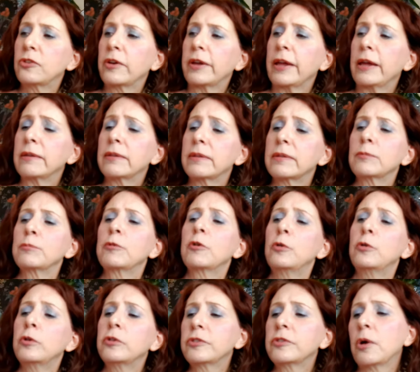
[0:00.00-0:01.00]
You get some
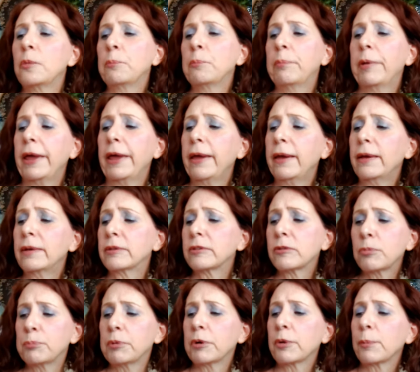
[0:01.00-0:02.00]
cool tone
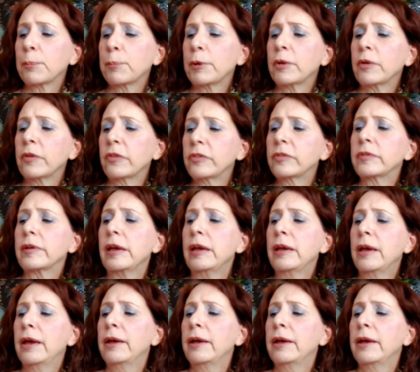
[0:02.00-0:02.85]
pinks, purples,